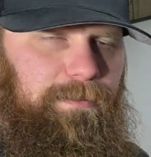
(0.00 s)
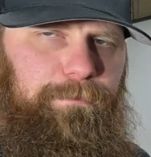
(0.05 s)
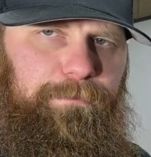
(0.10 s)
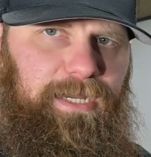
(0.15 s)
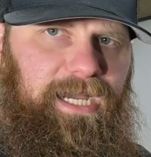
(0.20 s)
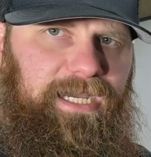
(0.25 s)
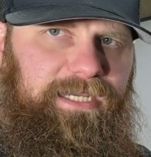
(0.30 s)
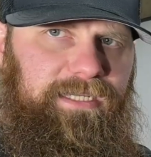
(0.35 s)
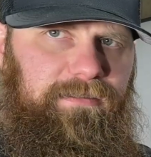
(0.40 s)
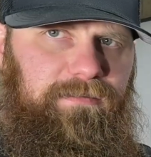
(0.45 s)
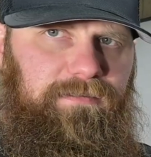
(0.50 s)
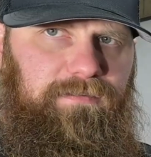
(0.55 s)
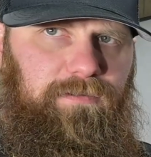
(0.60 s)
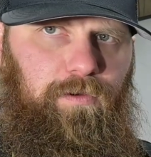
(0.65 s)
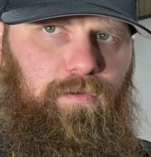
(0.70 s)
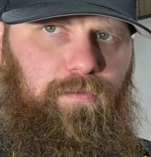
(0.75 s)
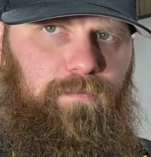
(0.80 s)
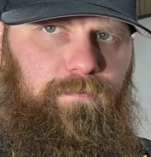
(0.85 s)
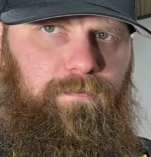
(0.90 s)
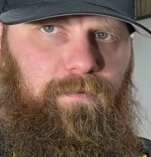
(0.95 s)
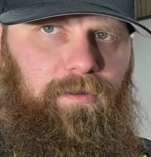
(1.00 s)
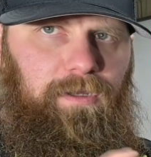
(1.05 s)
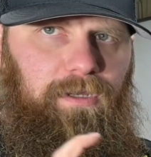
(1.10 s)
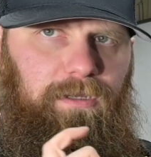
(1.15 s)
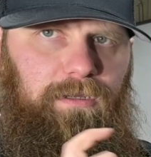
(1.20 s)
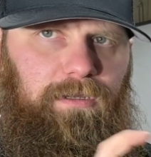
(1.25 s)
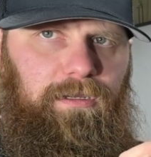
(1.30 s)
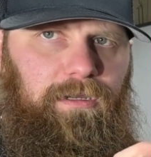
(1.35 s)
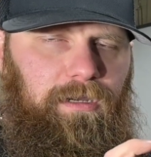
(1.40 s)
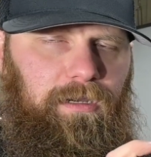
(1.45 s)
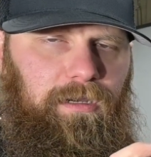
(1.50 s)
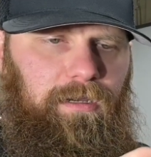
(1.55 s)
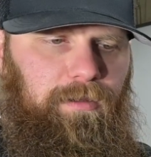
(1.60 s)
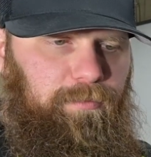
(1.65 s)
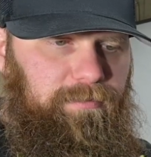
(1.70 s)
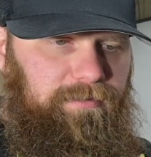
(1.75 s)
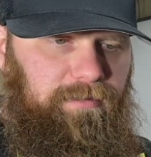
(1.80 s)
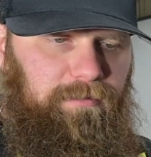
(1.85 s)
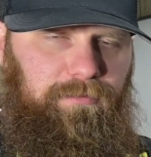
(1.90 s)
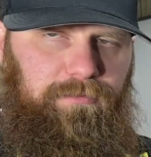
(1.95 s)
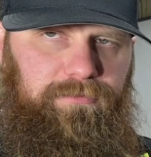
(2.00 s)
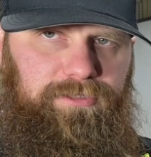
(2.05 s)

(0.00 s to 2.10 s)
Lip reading: pocket stove with a little